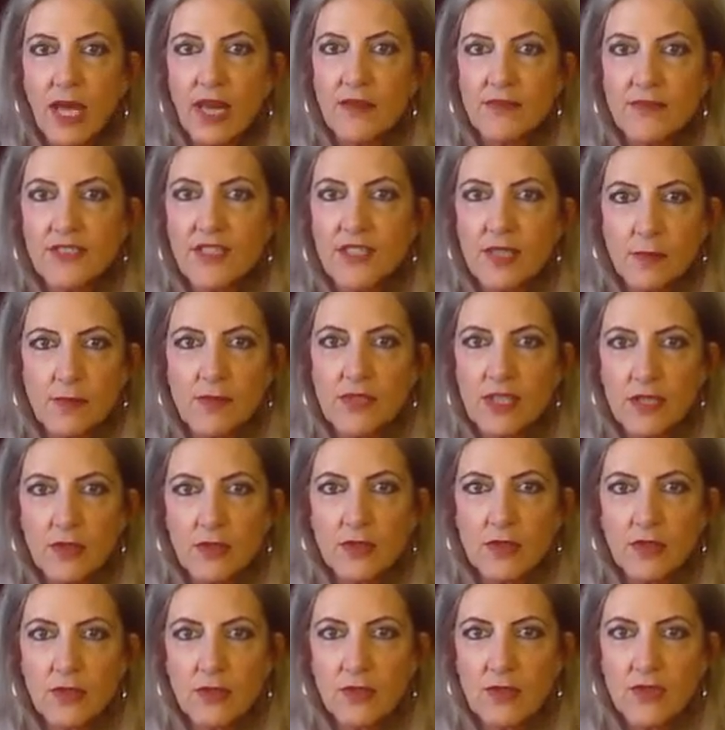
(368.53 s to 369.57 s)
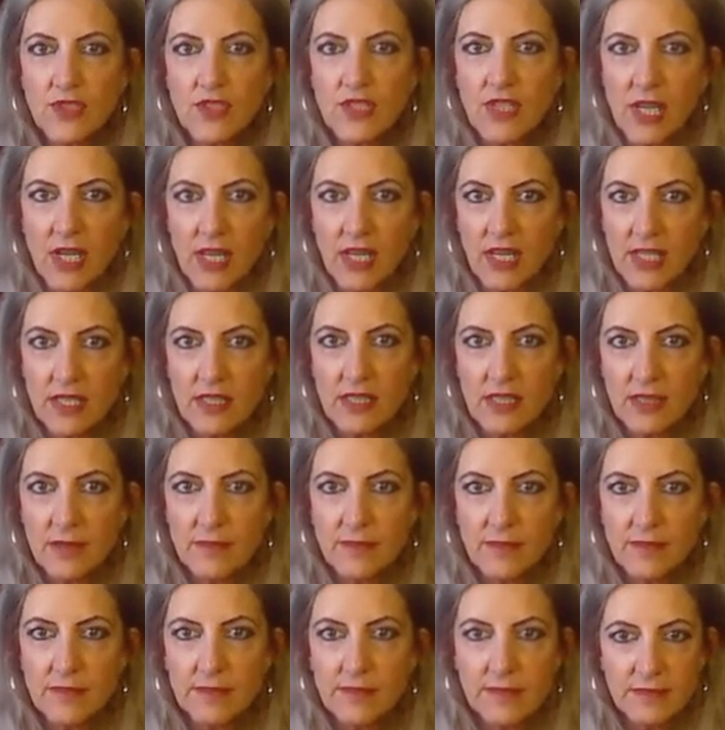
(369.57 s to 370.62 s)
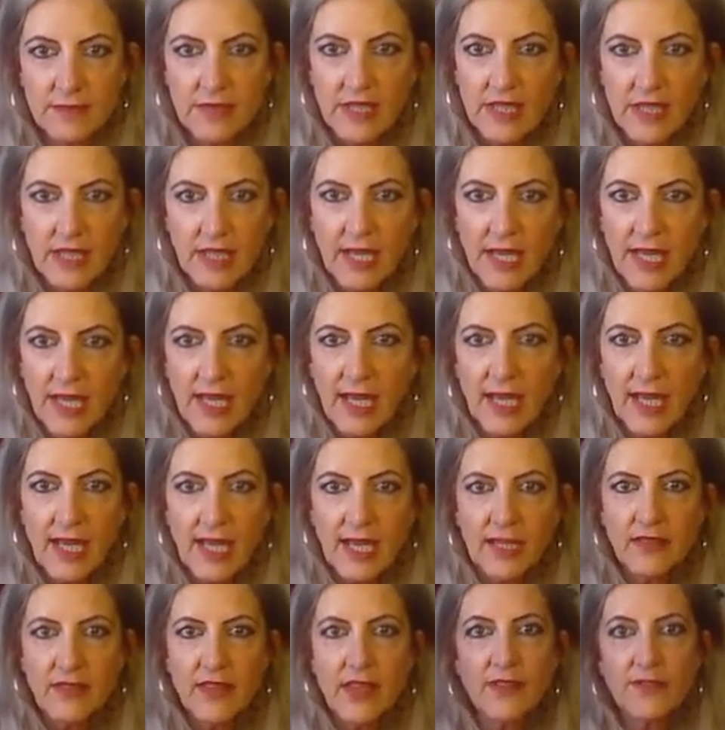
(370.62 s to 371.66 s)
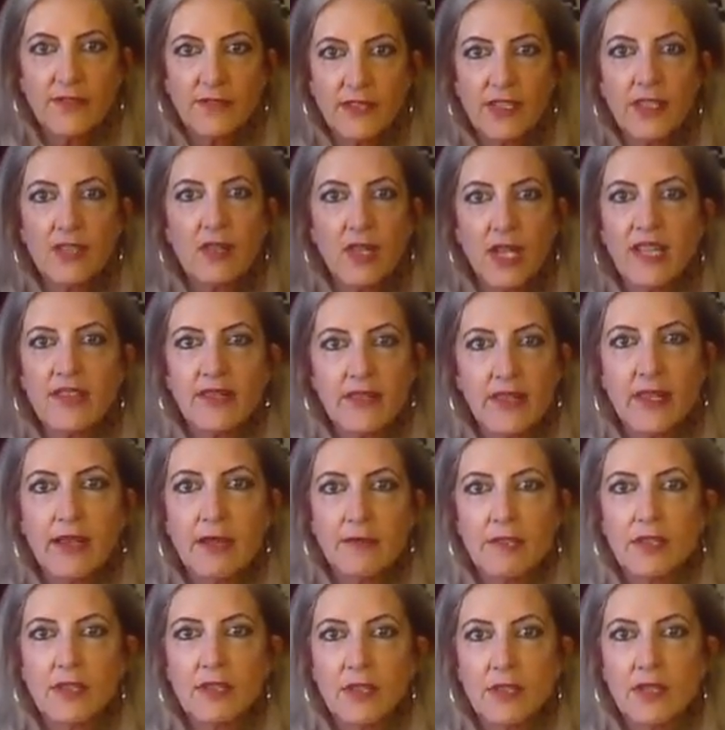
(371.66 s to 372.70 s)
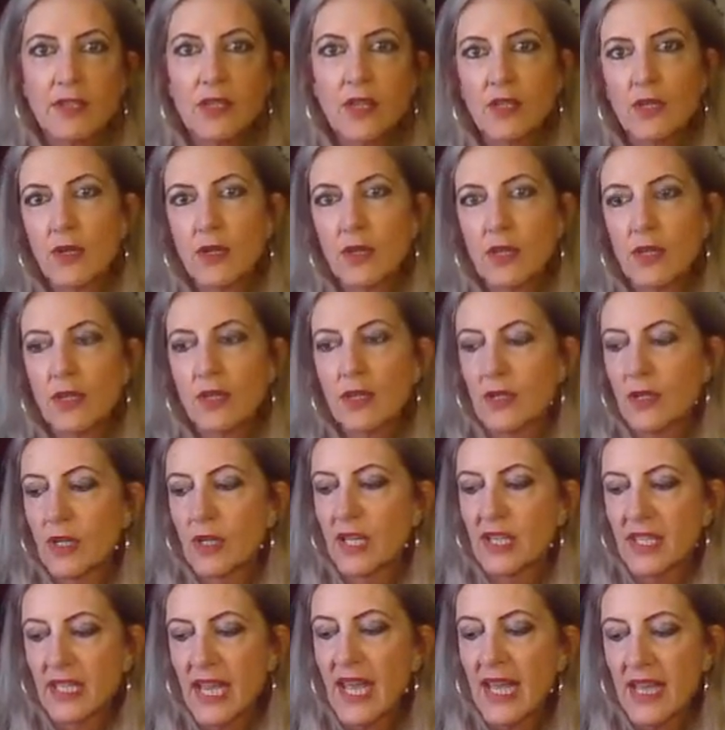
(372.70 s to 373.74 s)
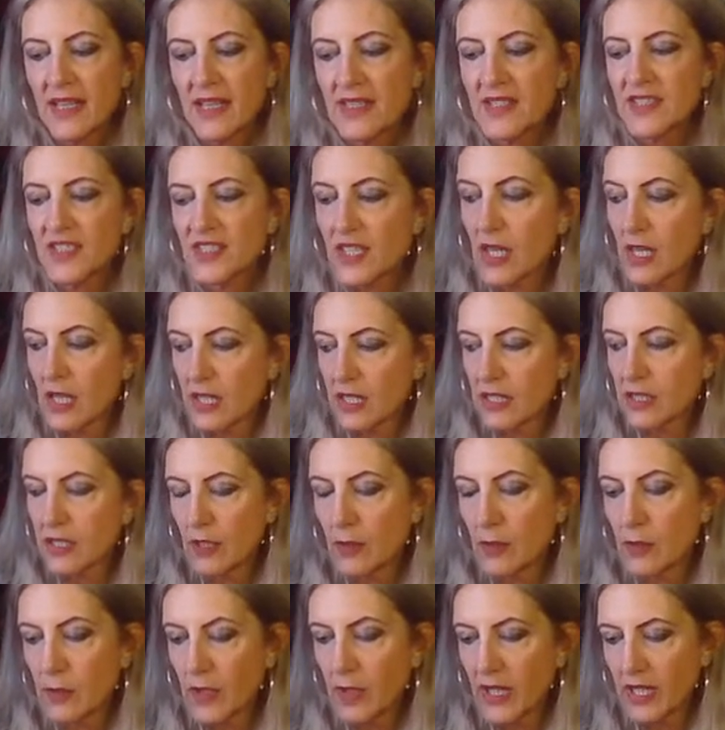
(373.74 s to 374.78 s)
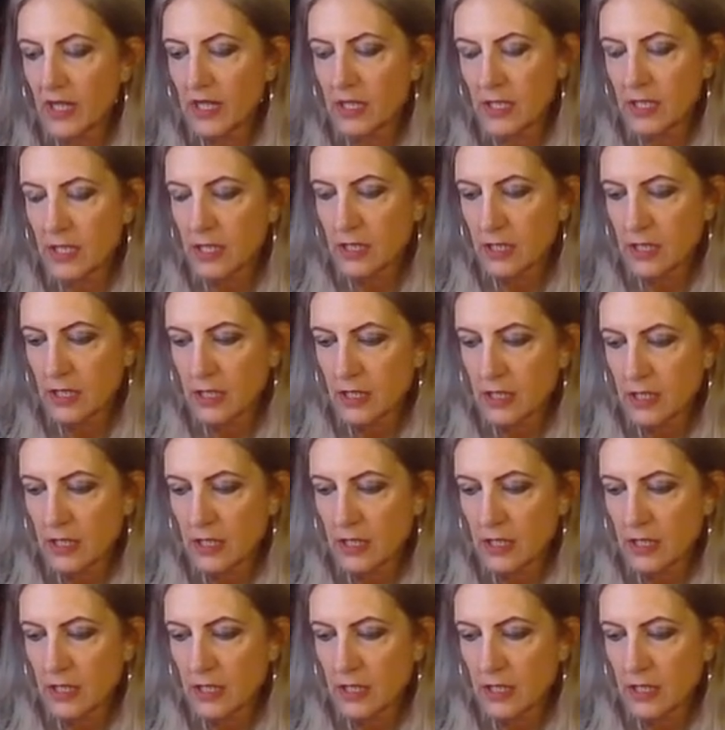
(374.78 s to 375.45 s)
you have somebody on your side, and they feel like they're an air sign, a wind